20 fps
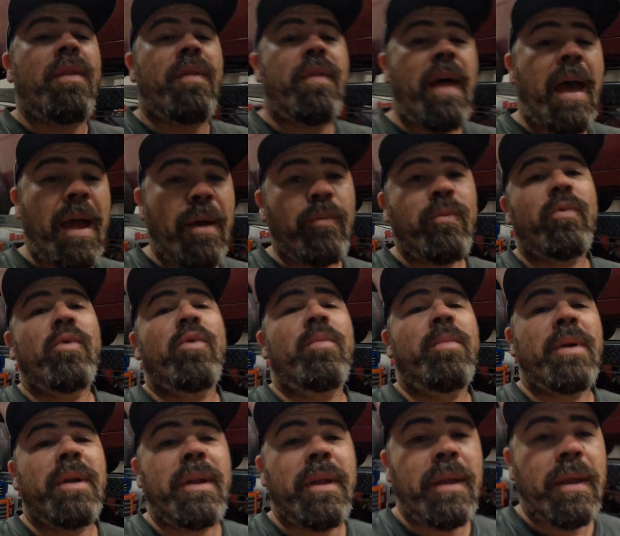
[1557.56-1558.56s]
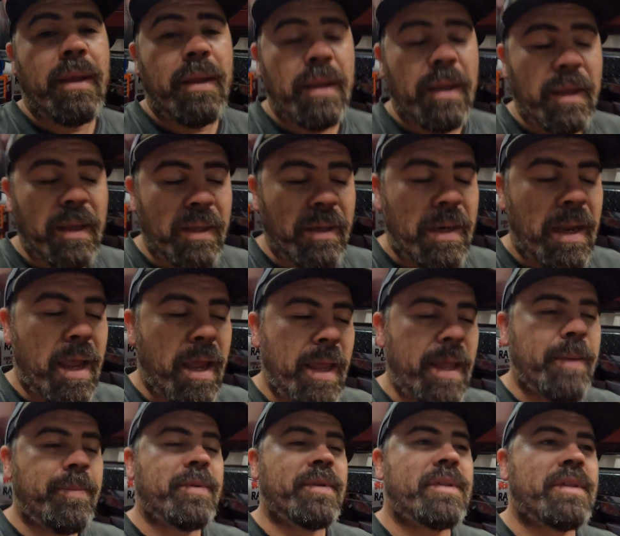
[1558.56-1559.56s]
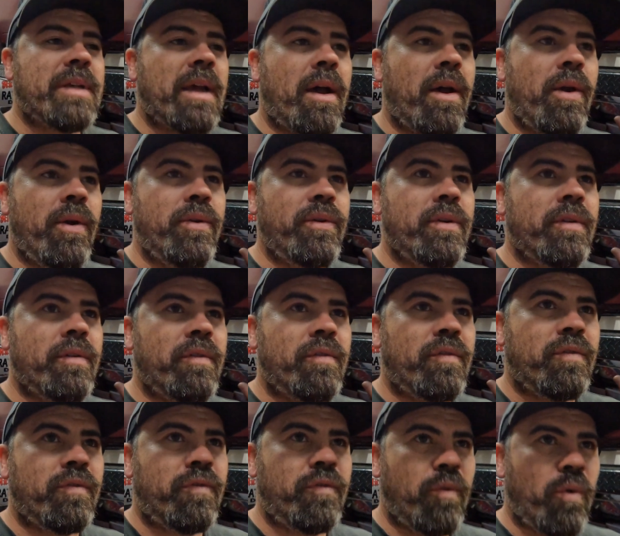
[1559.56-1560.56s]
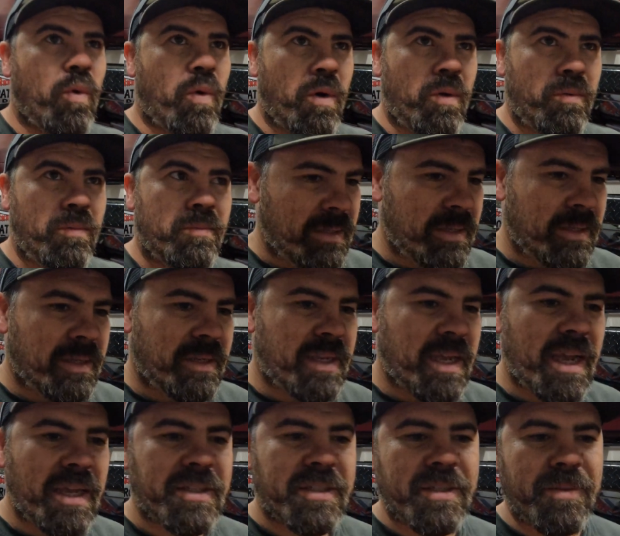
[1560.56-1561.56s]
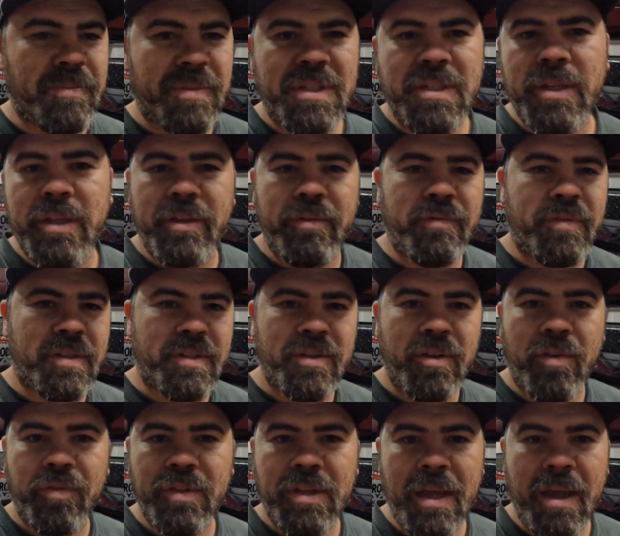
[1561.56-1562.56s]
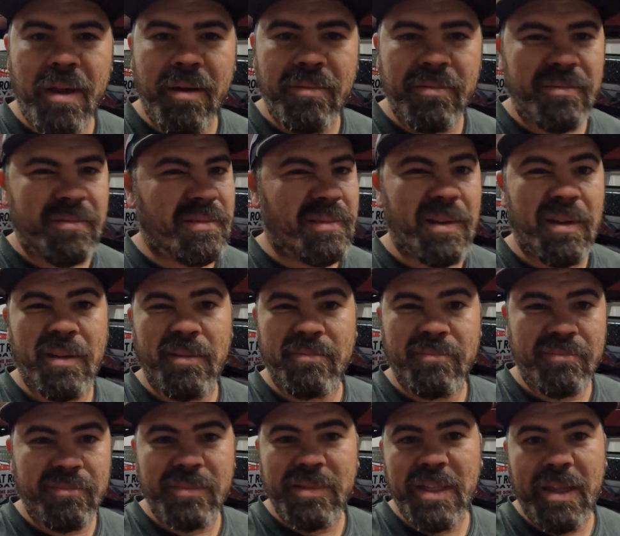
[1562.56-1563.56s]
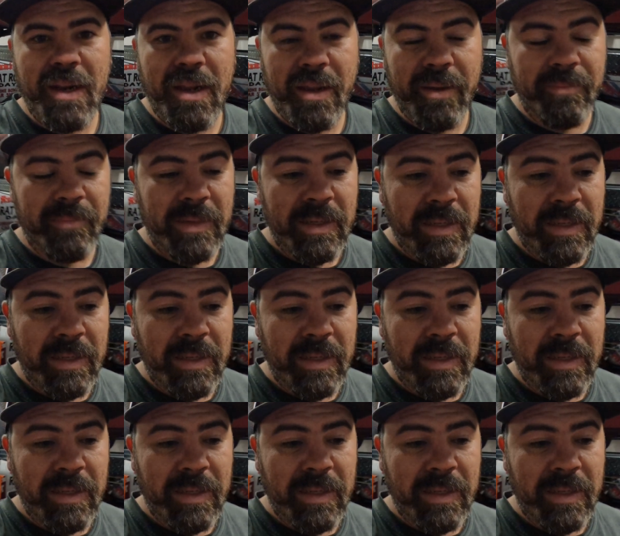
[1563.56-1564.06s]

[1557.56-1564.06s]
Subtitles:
That will be in episode 4. Custom seat for Softail. I don't know.